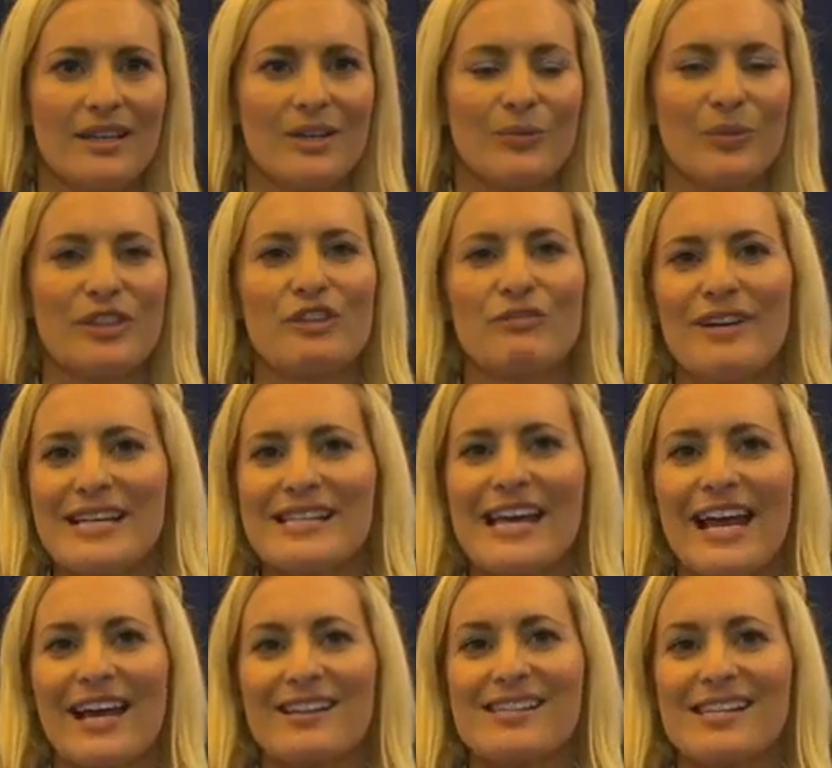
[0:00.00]
With the
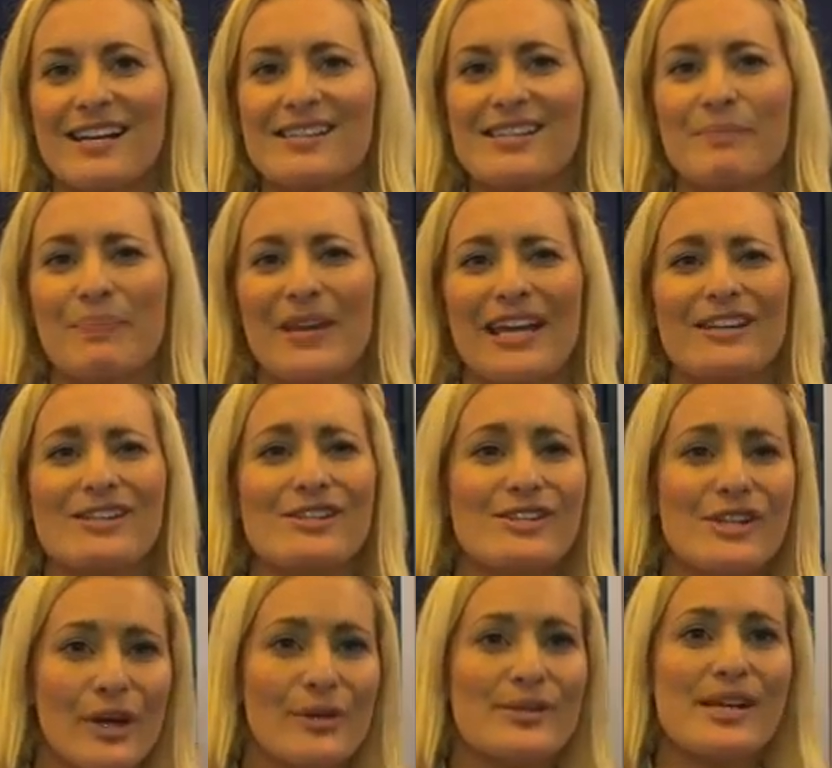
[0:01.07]
retail sector being
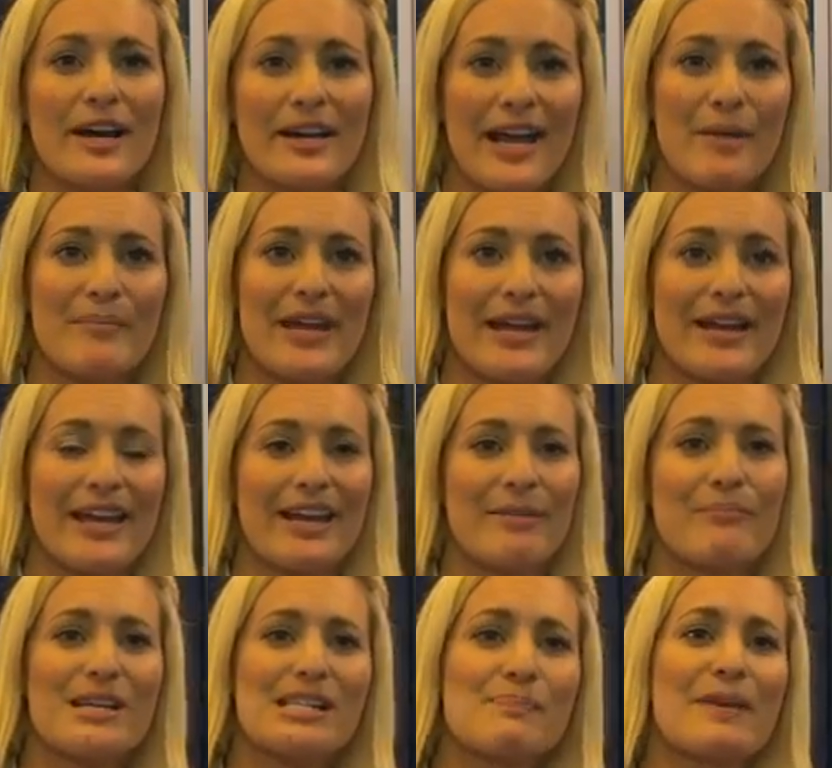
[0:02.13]
so dynamic, it
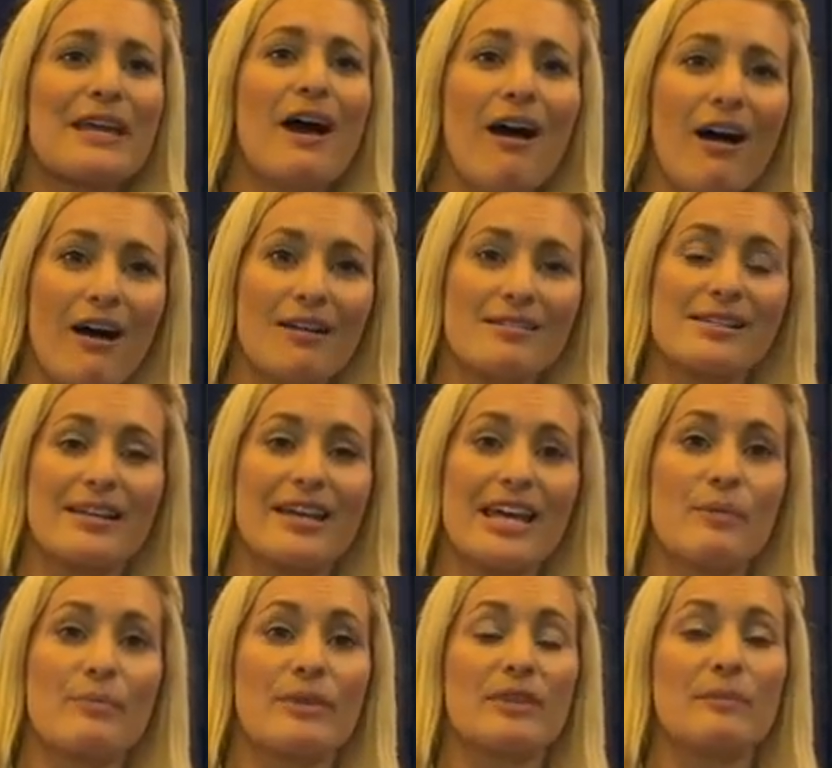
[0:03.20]
must be hard to keep
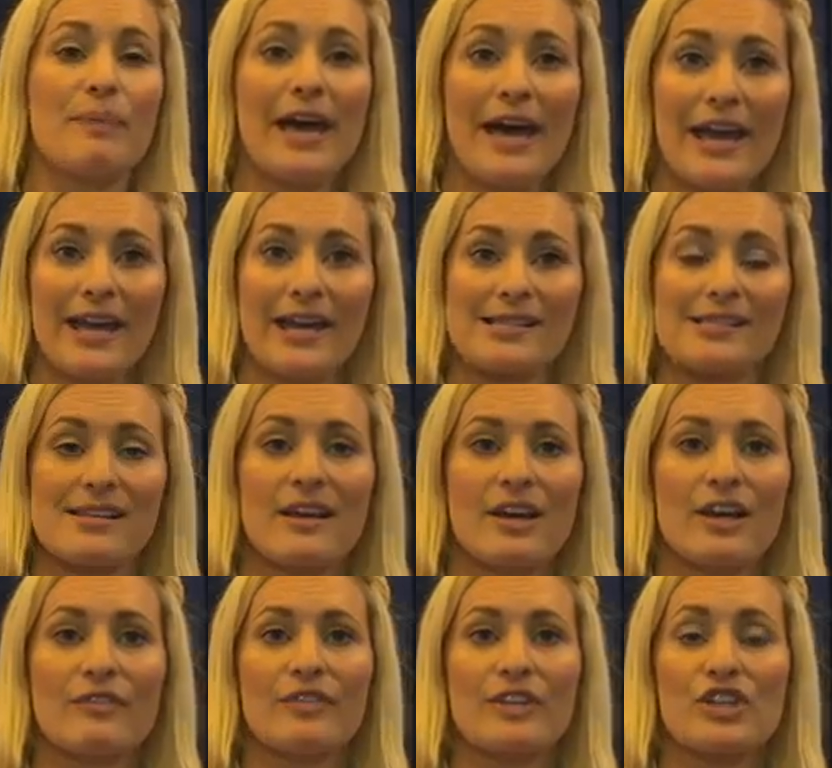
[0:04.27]
with the pace
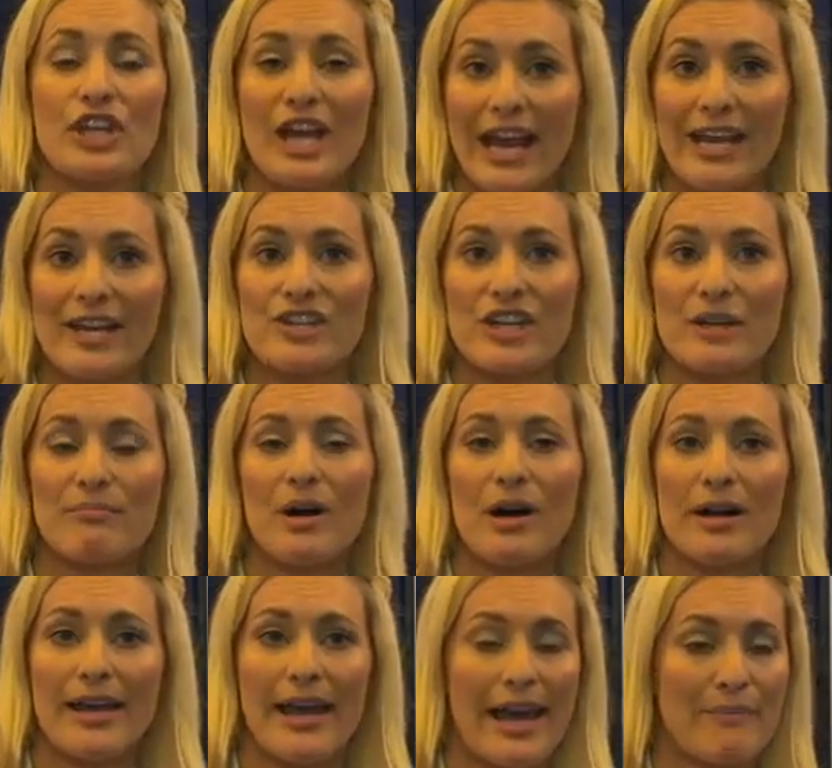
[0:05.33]
of the changing
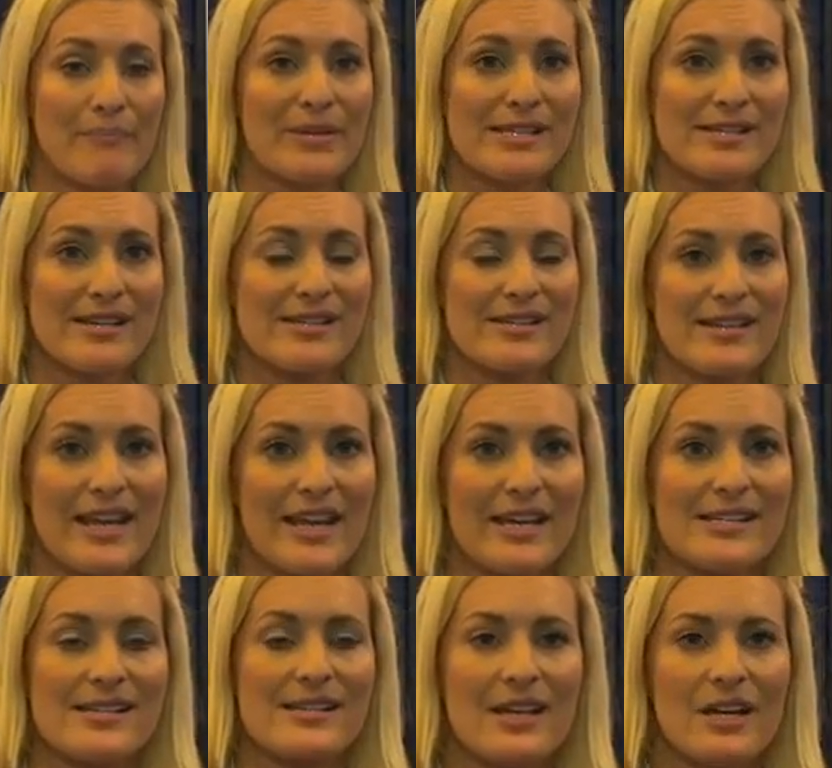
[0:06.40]
market and business
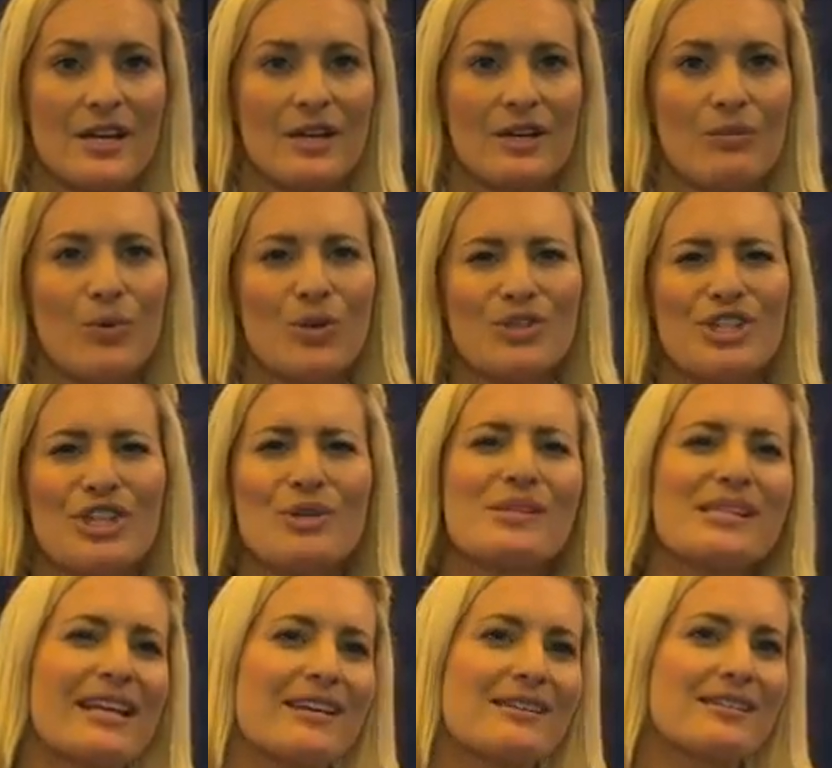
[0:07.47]
needs. What do you
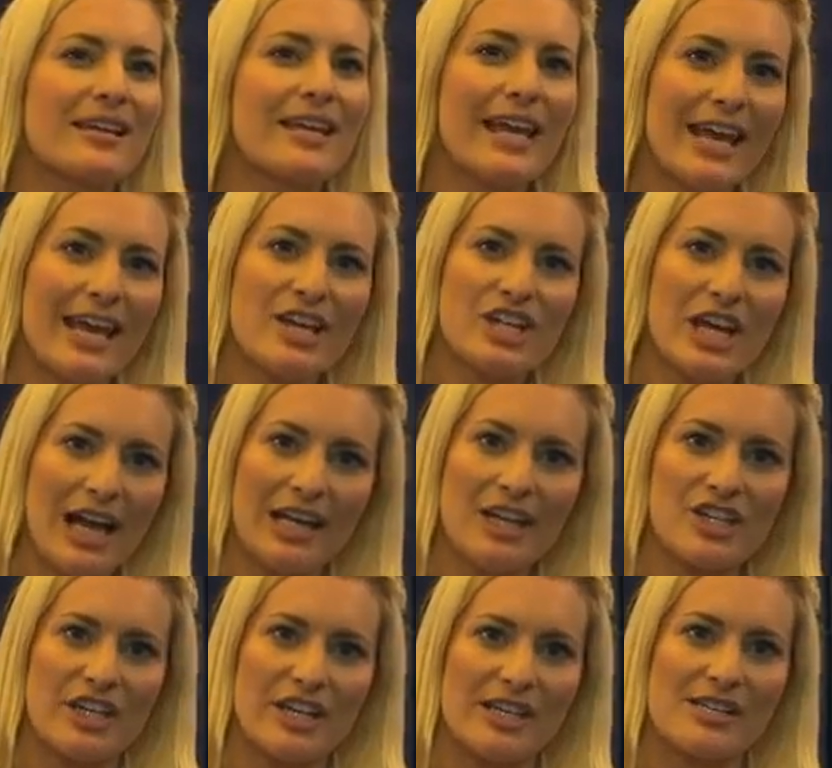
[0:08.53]
see as the key
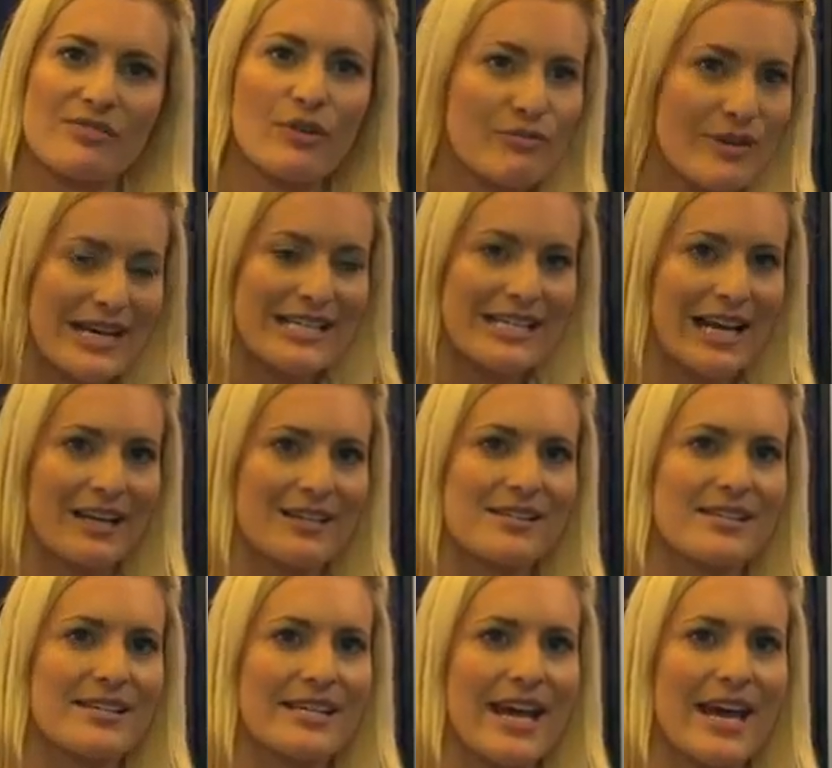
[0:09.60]
challenges for retailers
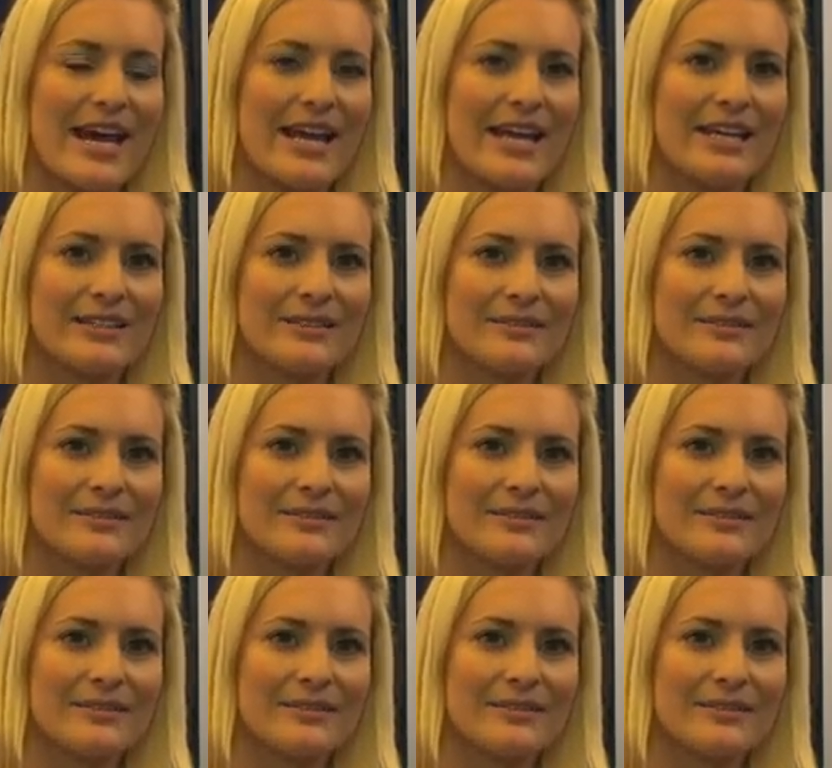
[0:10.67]
today?